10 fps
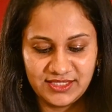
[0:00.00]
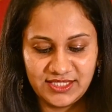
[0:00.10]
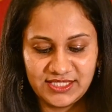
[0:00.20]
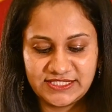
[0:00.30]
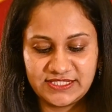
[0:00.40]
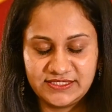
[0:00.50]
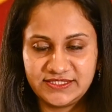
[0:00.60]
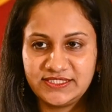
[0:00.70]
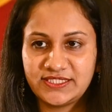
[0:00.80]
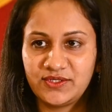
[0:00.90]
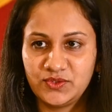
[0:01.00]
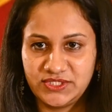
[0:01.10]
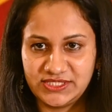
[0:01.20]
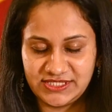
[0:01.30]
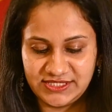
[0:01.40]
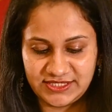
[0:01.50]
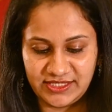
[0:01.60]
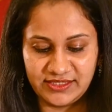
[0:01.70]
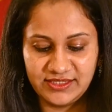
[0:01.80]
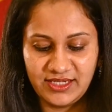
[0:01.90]
Her Excellency Saroja
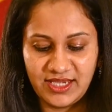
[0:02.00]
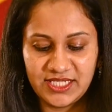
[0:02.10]
Sirisena,